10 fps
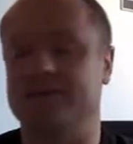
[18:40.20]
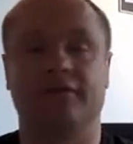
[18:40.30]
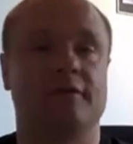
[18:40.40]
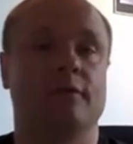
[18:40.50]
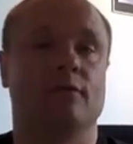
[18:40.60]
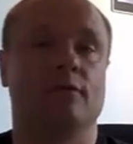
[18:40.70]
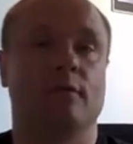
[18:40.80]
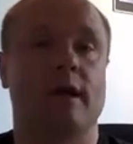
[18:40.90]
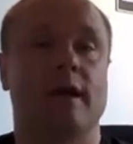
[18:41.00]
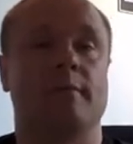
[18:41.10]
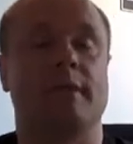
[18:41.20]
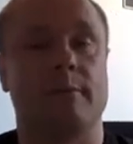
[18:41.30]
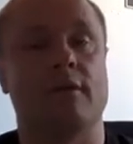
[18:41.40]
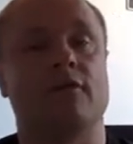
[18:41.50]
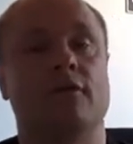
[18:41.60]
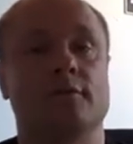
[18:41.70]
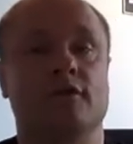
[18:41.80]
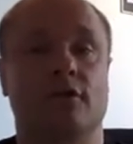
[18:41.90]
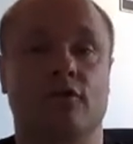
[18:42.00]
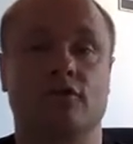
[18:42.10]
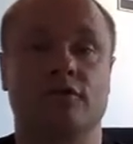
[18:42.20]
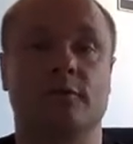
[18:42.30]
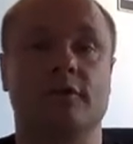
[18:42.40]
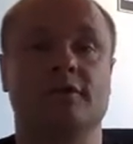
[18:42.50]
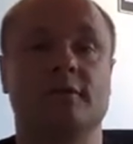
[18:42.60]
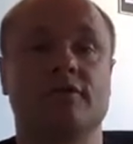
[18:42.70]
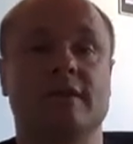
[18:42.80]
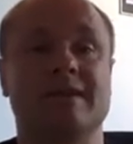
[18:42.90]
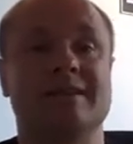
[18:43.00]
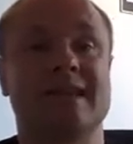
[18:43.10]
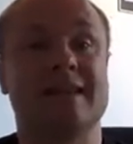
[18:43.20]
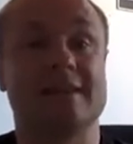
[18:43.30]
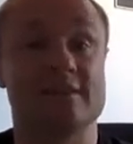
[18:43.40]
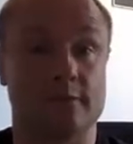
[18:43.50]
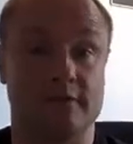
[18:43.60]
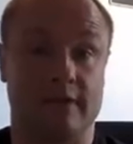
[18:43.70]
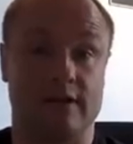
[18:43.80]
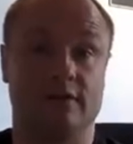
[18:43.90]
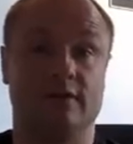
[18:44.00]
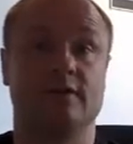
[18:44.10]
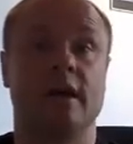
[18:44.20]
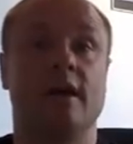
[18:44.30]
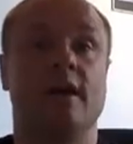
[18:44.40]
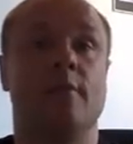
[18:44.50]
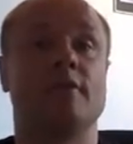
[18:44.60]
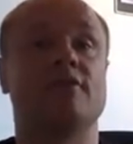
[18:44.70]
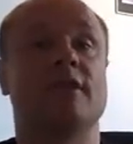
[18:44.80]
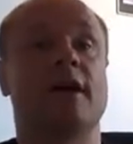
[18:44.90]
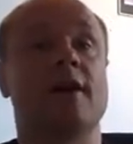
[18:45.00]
the field where me and my group try to contribute. So we try to take these observations, we try to